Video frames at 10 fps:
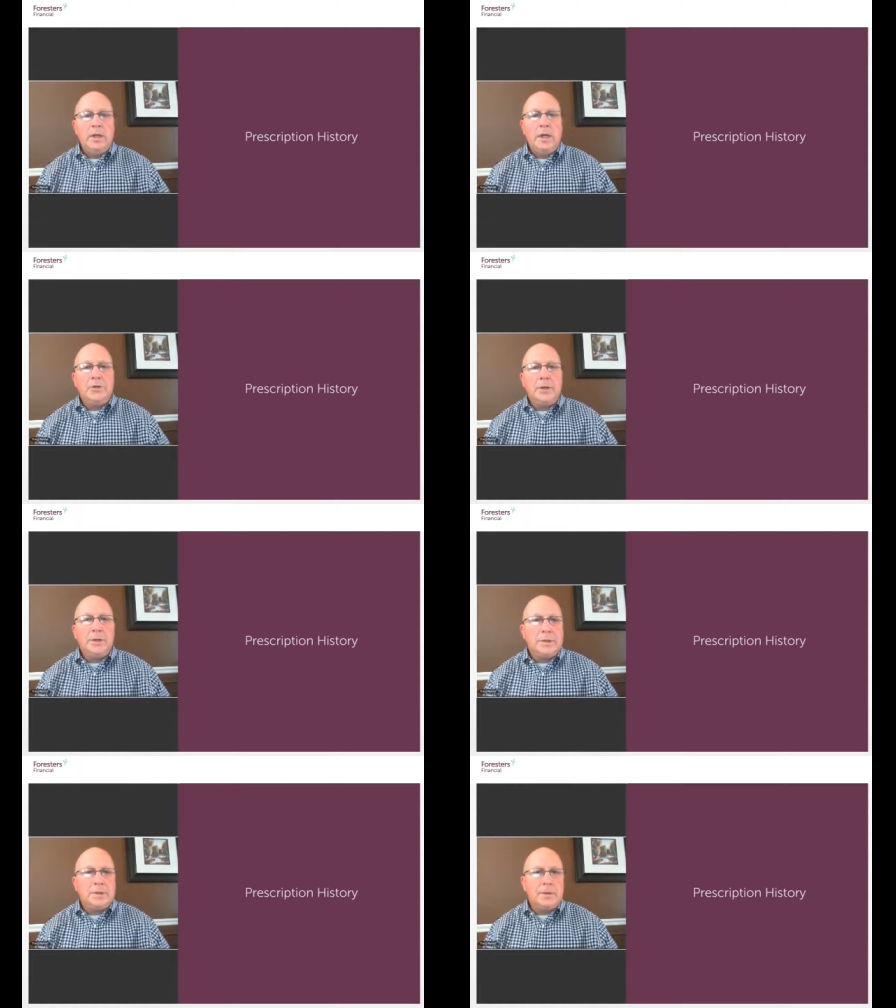
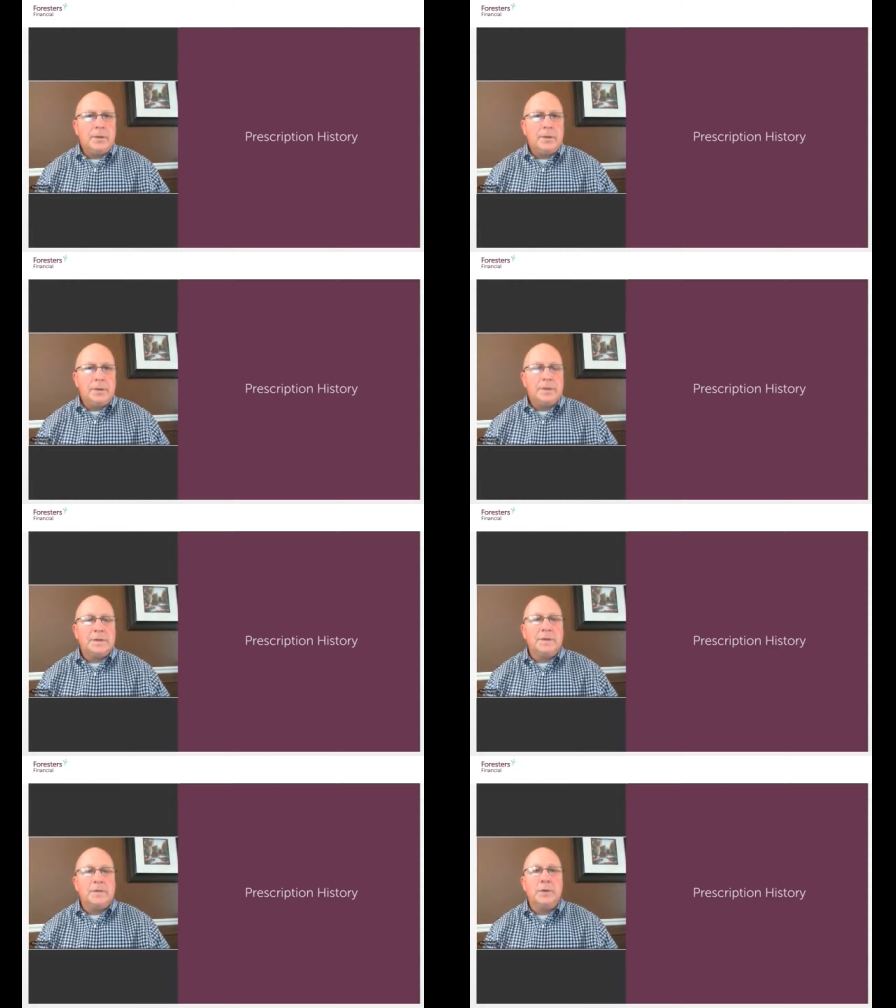Nitroglycerin
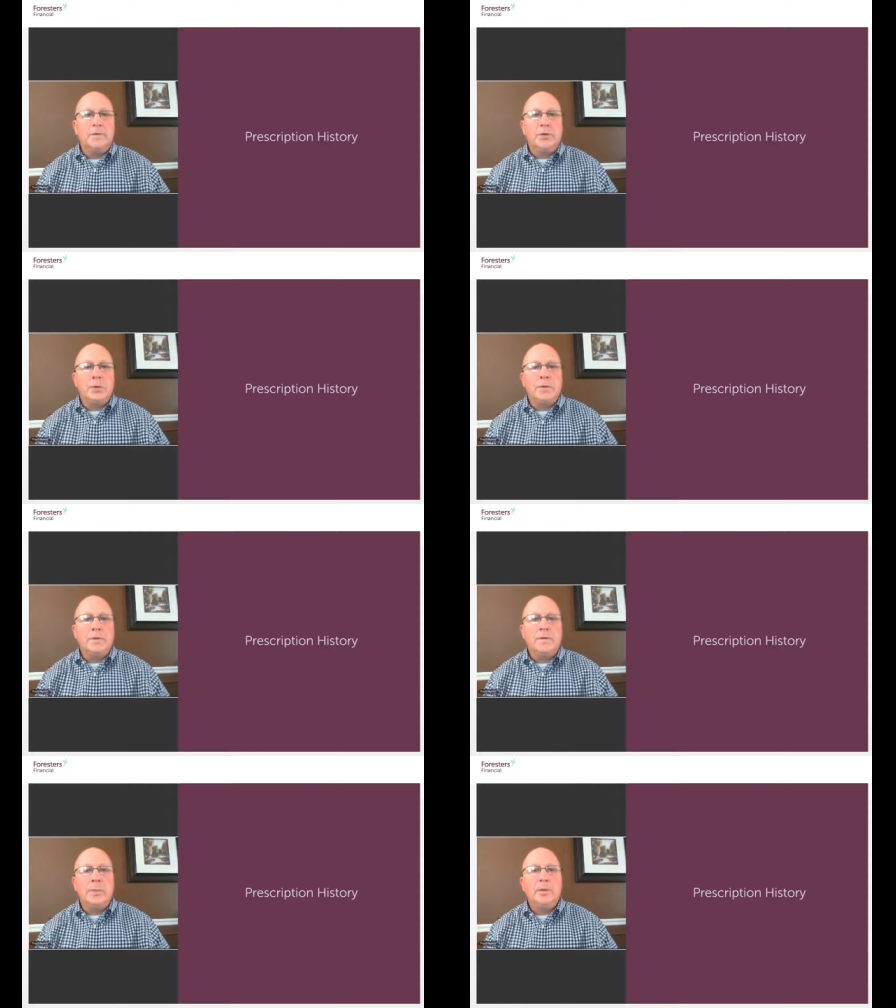is the drug of
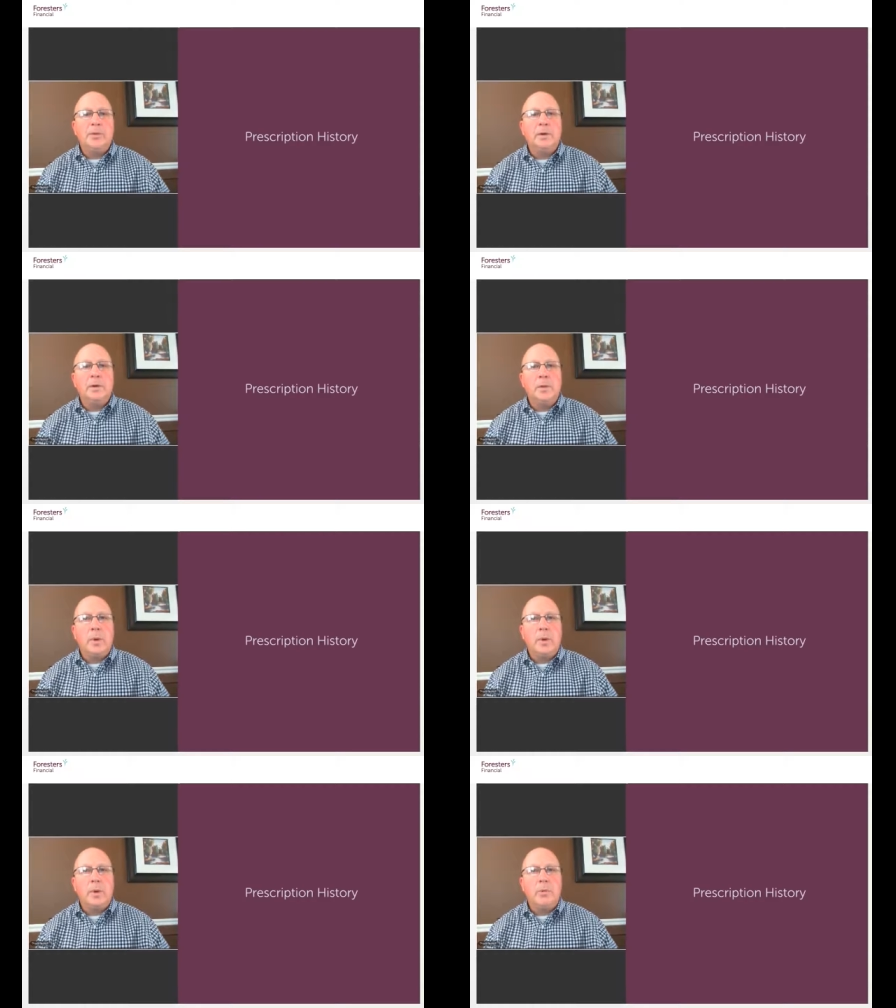choice for that
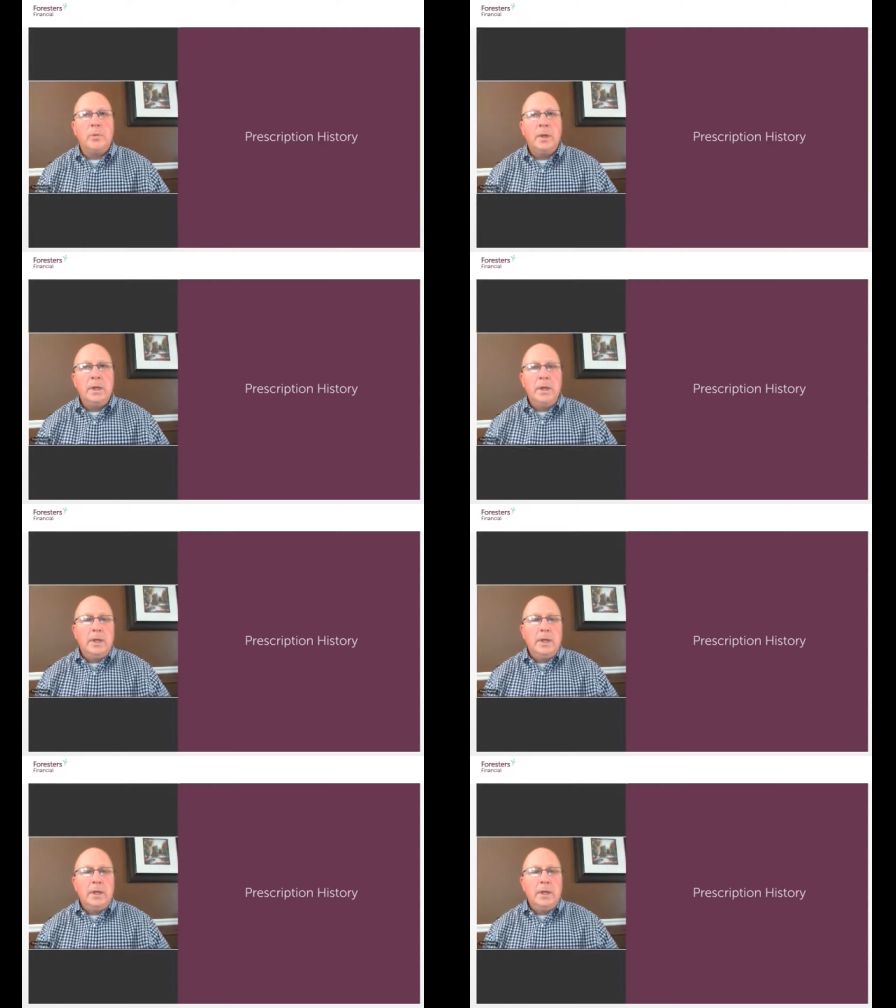particular problem.